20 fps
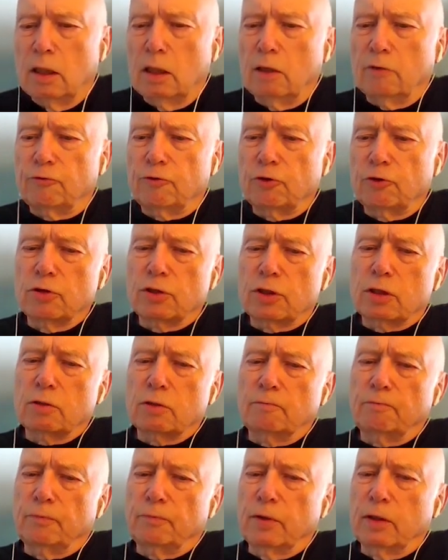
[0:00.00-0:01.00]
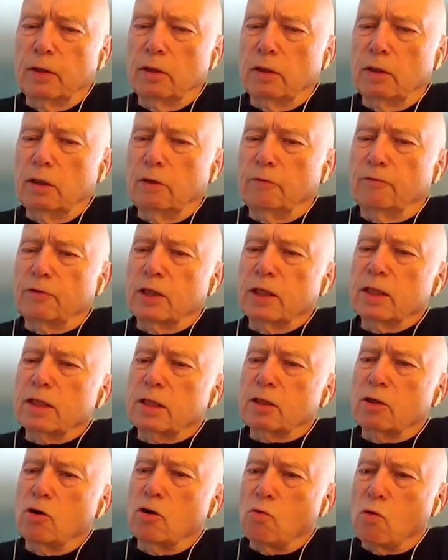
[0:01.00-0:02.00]
If
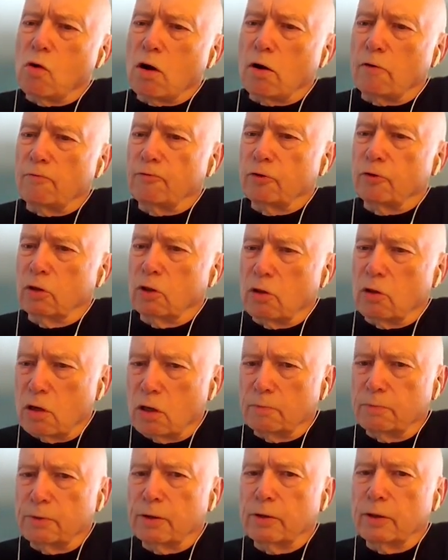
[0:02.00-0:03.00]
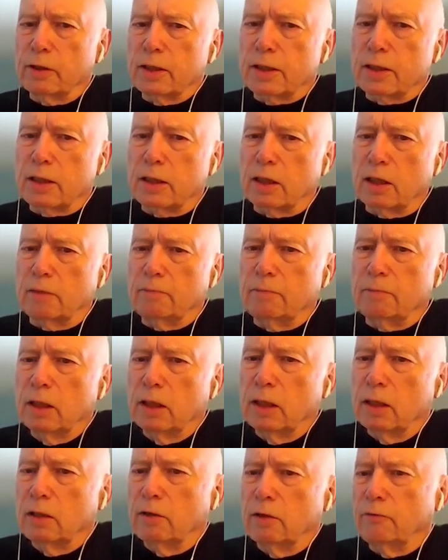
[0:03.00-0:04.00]
things go on for a long period of time,
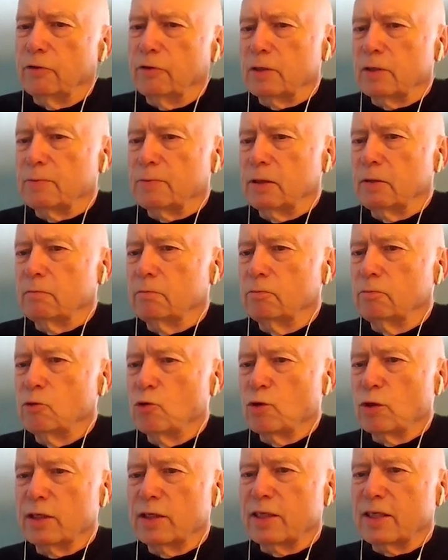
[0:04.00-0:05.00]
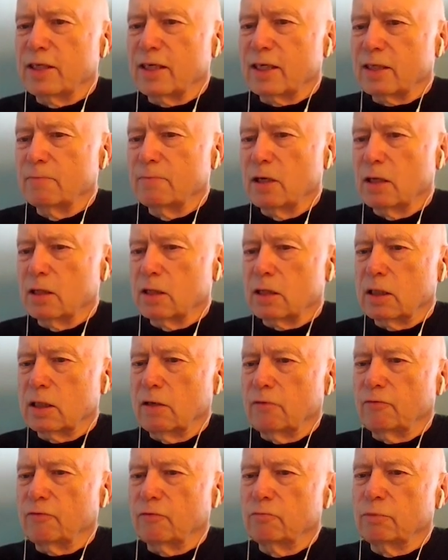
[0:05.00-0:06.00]
if it's been more than 6 months,
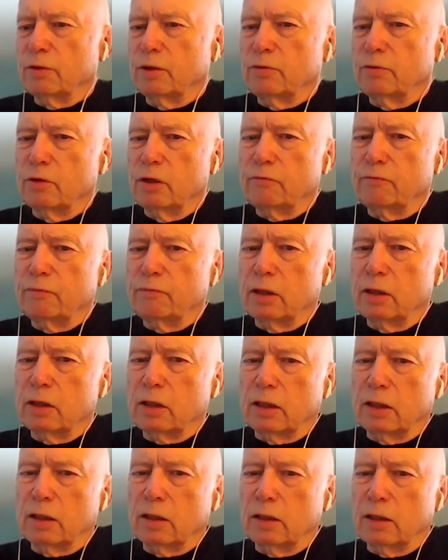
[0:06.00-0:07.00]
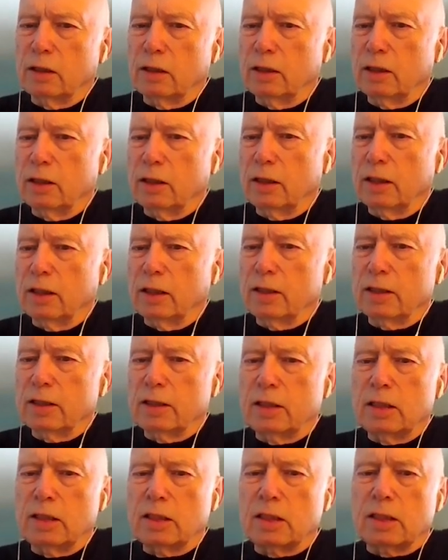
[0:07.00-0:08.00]
say, from bereavement, and
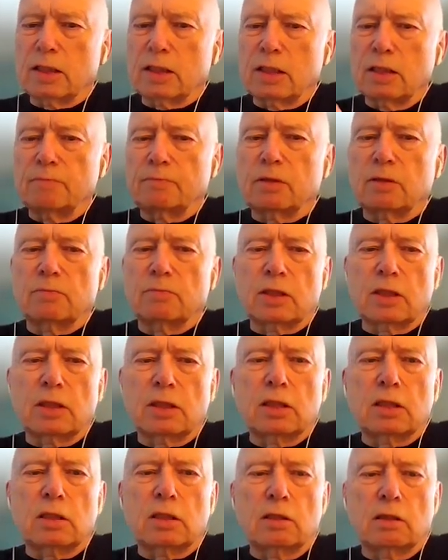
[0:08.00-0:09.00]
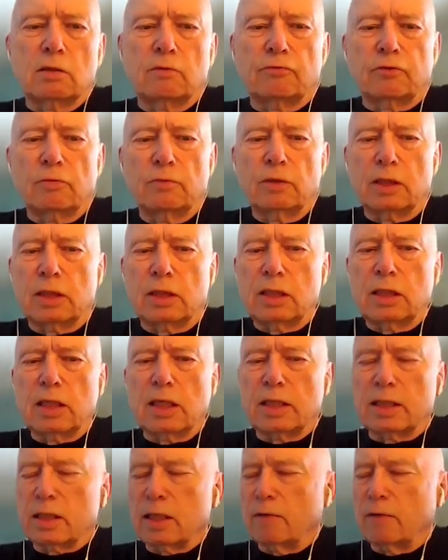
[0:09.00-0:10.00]
these symptoms, this is from the
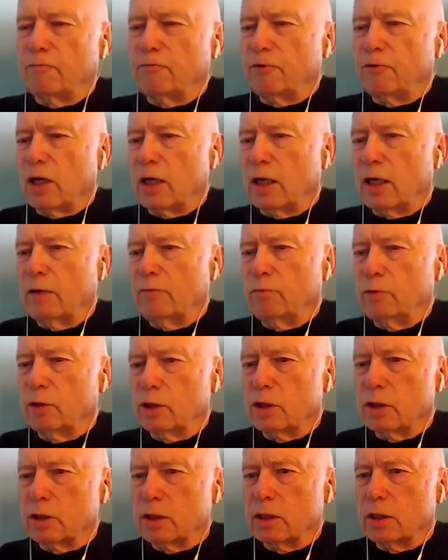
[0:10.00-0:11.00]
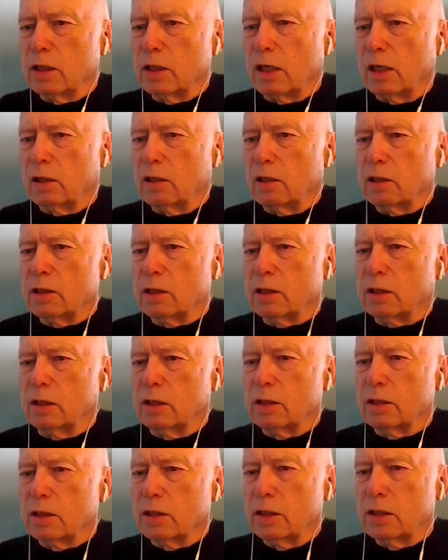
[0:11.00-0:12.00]
DSM-5, which is the Diagnostic
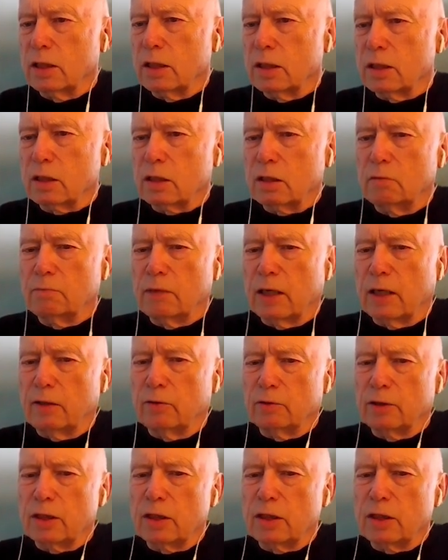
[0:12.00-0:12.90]
and Statistical Manual.